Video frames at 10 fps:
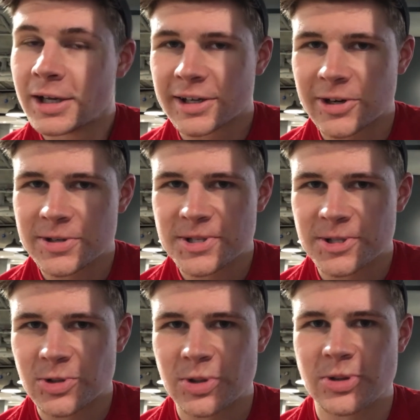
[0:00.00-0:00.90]
Curious to
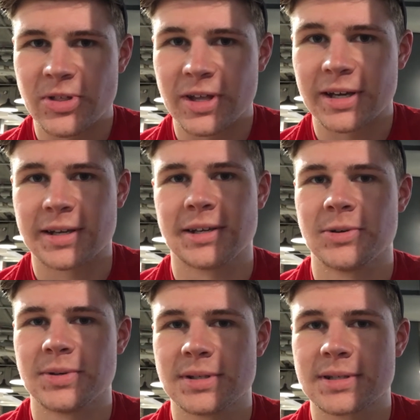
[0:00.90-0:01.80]
know what you think. It
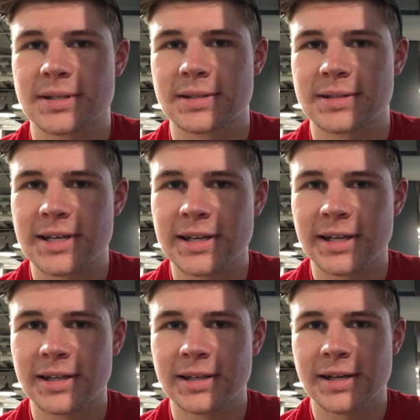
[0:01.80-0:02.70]
was
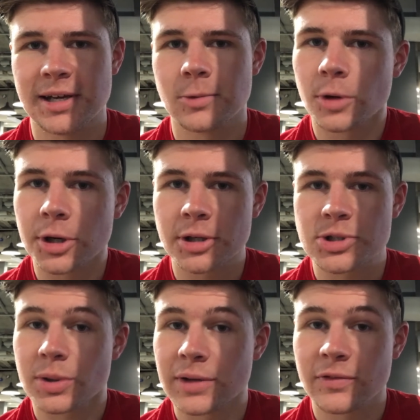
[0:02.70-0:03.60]
1080 at
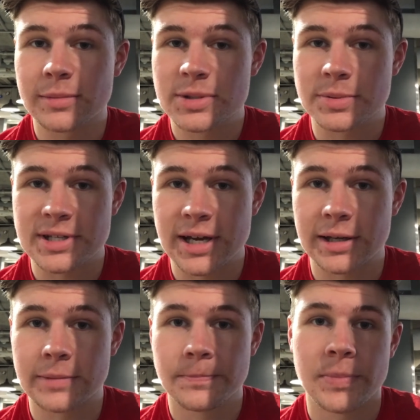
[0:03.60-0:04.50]
120 frames per second.